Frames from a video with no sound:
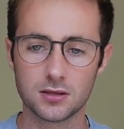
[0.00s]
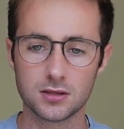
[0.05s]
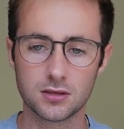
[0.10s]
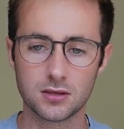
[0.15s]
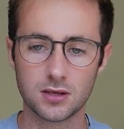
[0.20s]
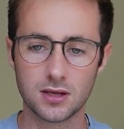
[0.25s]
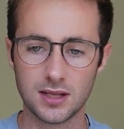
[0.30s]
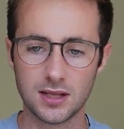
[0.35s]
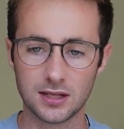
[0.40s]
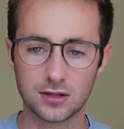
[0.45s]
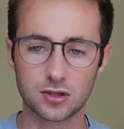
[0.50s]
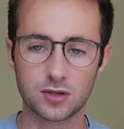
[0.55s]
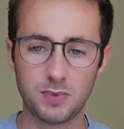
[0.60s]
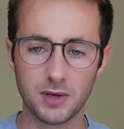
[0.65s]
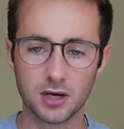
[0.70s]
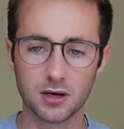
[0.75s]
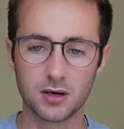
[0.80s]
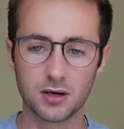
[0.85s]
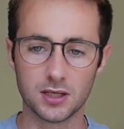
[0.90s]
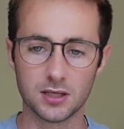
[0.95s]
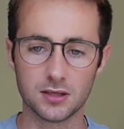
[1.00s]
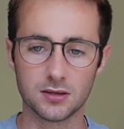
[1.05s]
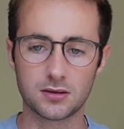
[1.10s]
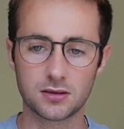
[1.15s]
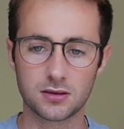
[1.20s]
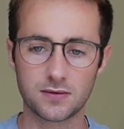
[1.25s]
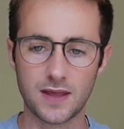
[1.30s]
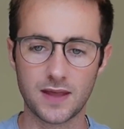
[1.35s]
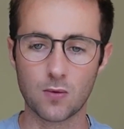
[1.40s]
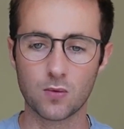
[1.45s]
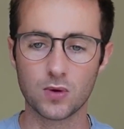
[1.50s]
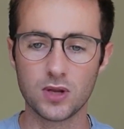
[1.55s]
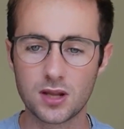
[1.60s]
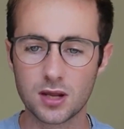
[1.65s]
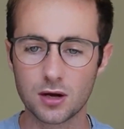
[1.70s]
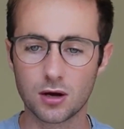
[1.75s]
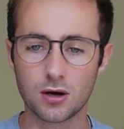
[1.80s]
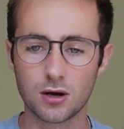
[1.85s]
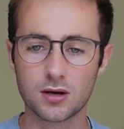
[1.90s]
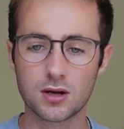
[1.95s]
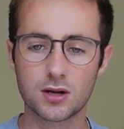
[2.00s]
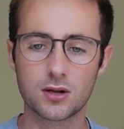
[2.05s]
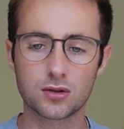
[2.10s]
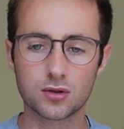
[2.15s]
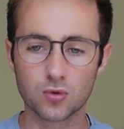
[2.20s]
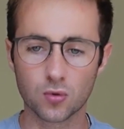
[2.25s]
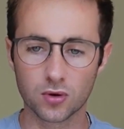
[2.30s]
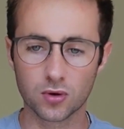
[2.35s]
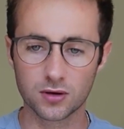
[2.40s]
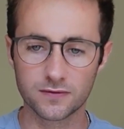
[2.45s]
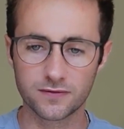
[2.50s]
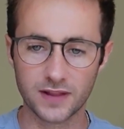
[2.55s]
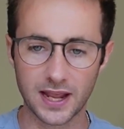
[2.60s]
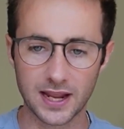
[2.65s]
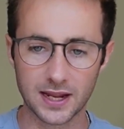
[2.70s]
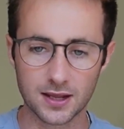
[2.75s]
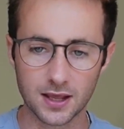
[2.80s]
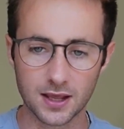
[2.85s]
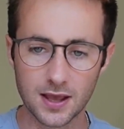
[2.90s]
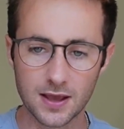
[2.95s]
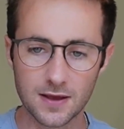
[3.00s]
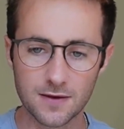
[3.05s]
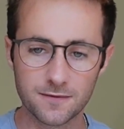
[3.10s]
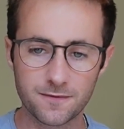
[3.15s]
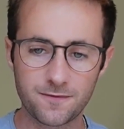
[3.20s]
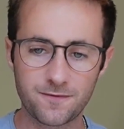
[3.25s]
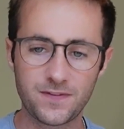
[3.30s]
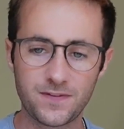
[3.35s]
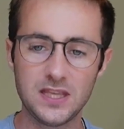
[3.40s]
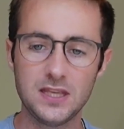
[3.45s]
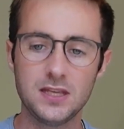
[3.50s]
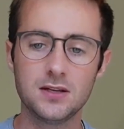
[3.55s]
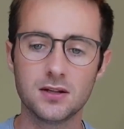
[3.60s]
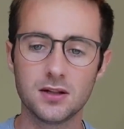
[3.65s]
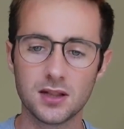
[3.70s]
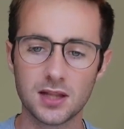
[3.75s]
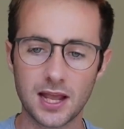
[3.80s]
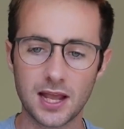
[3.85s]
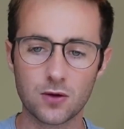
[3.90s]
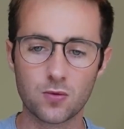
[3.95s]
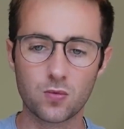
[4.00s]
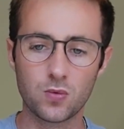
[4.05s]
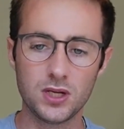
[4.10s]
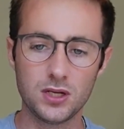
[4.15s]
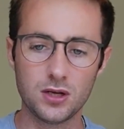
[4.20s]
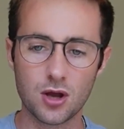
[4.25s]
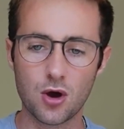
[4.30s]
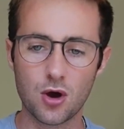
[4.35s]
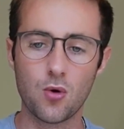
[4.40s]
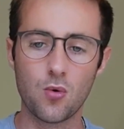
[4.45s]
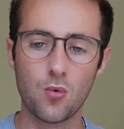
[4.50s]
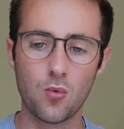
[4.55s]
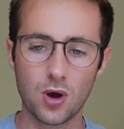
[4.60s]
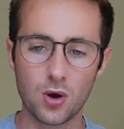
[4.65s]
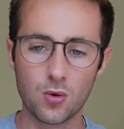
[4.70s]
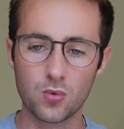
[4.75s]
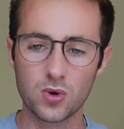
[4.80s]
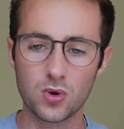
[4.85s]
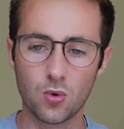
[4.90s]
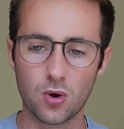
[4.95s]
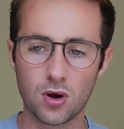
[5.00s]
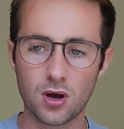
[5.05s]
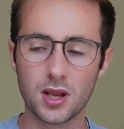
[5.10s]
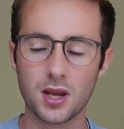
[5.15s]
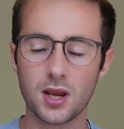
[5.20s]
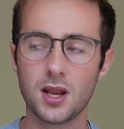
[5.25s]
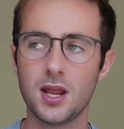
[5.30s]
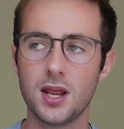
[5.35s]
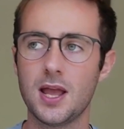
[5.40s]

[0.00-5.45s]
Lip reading: experience that we can all sort of like feel like we know what we want?